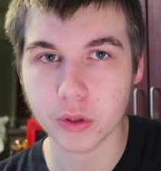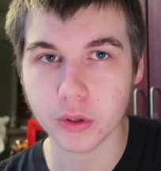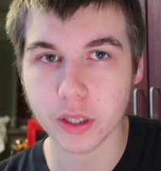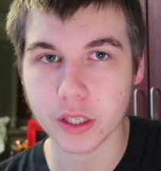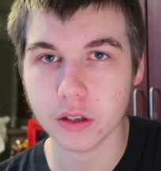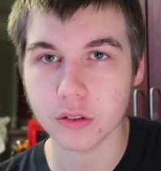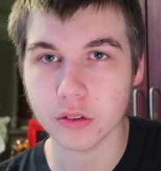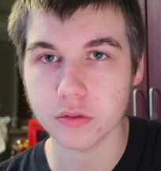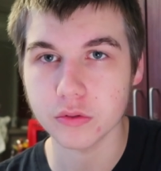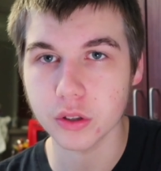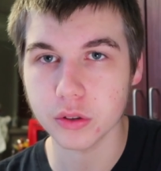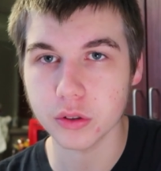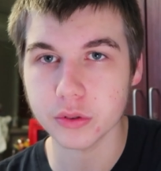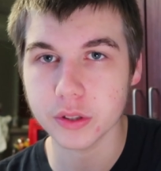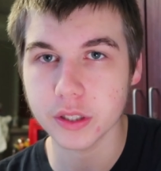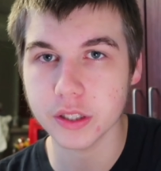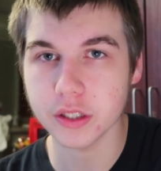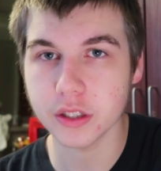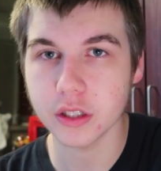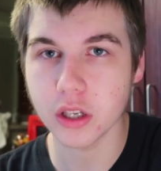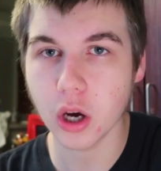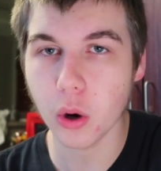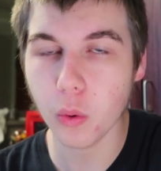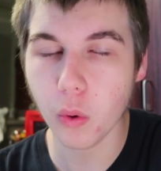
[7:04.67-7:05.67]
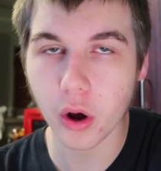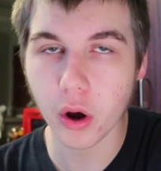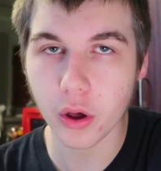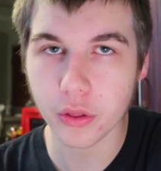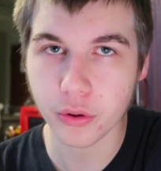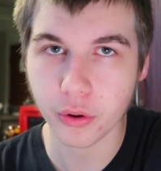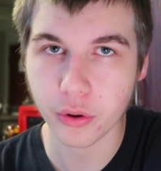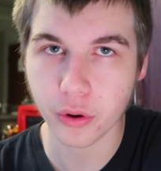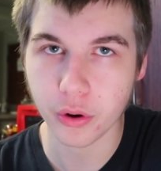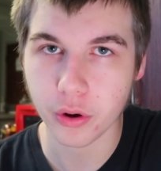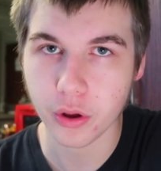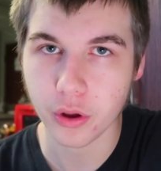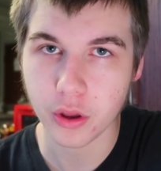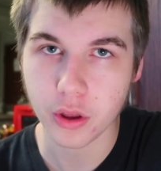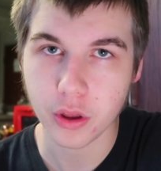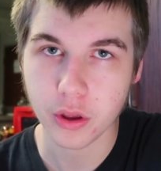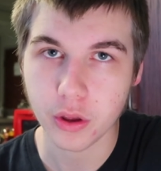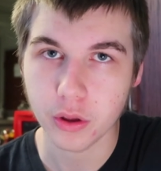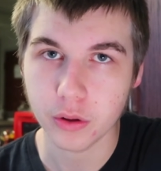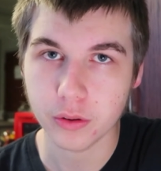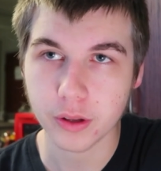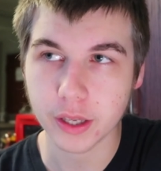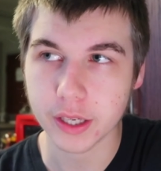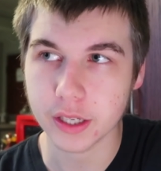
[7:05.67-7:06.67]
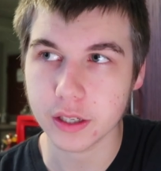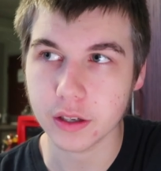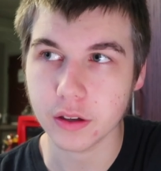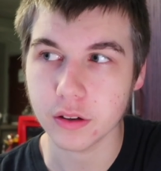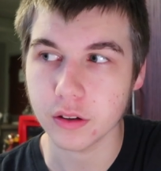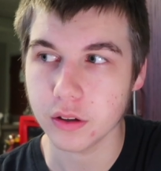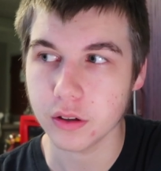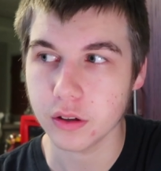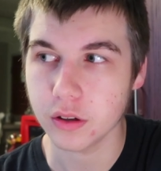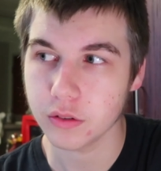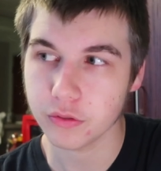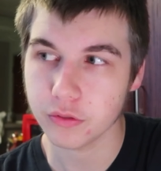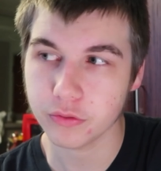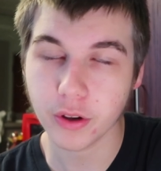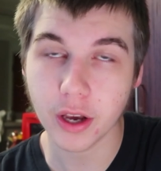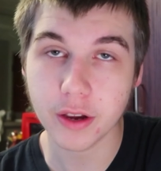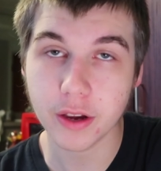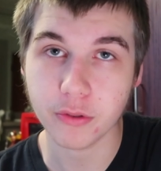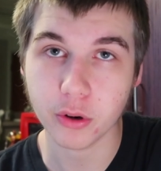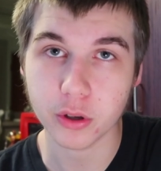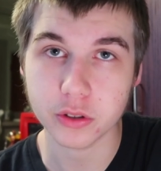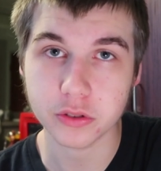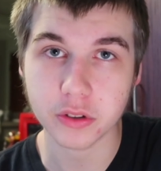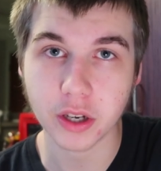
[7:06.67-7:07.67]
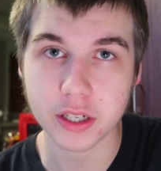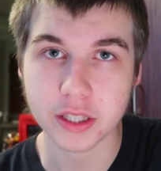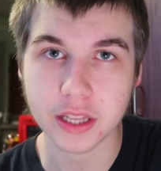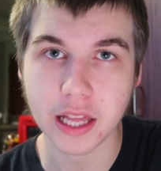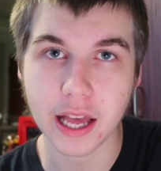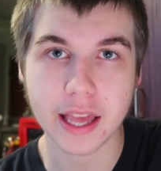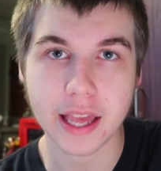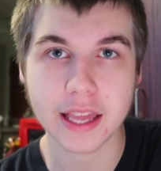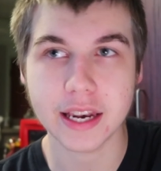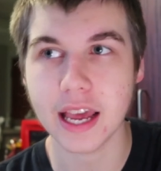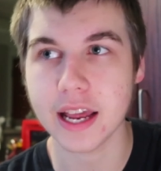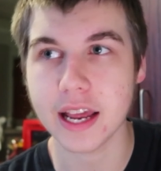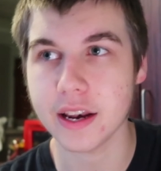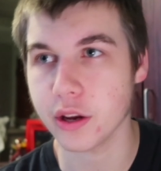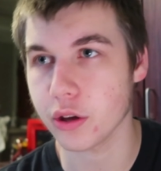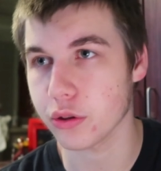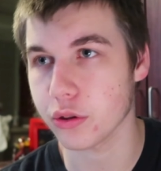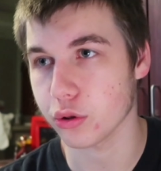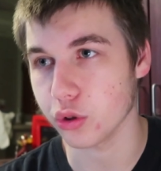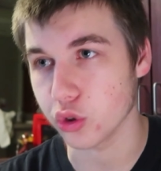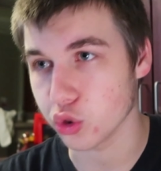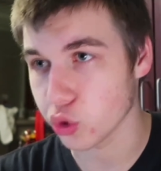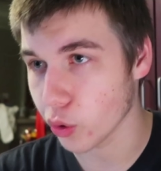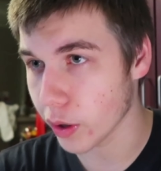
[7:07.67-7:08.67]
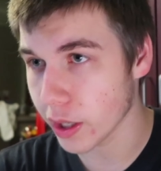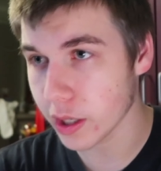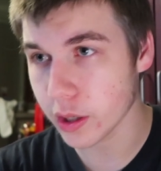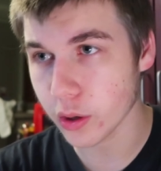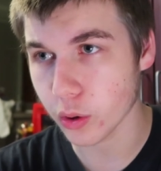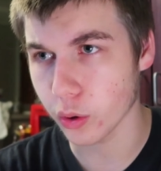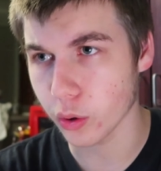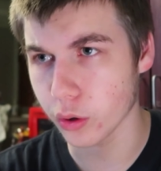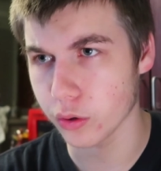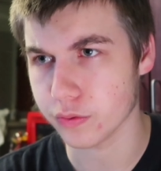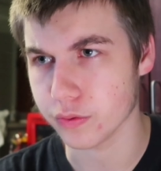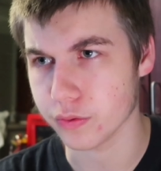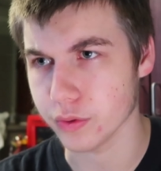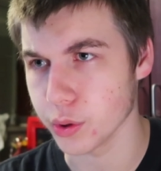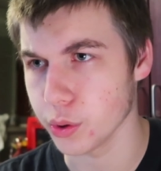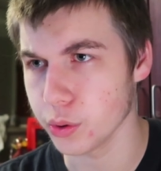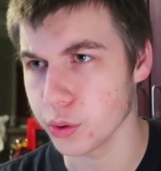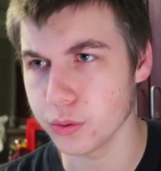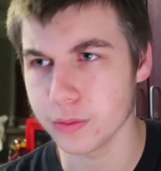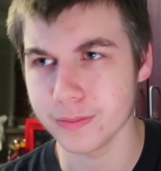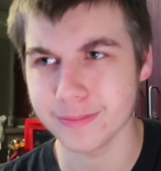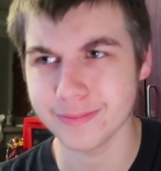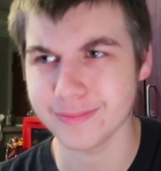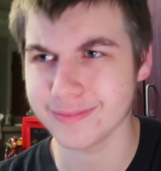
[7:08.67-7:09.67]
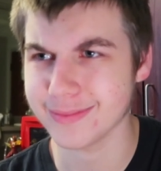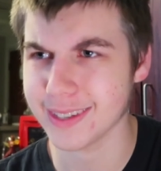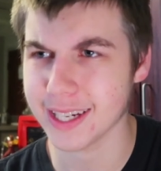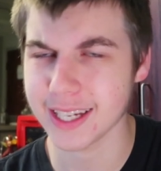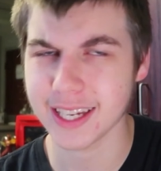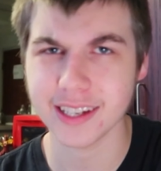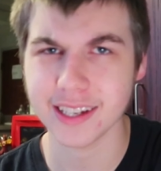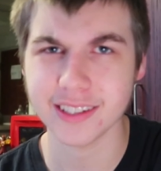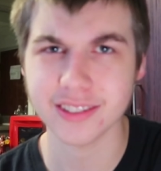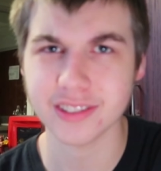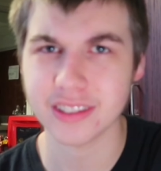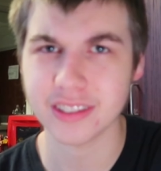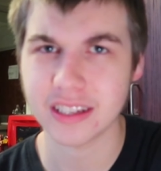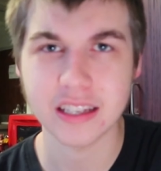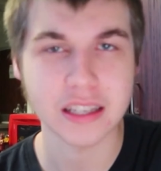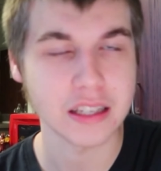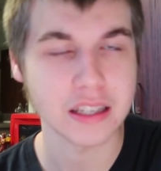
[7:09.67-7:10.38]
Like, literally no other, like, flavor is like that in any other drink or food, I guess.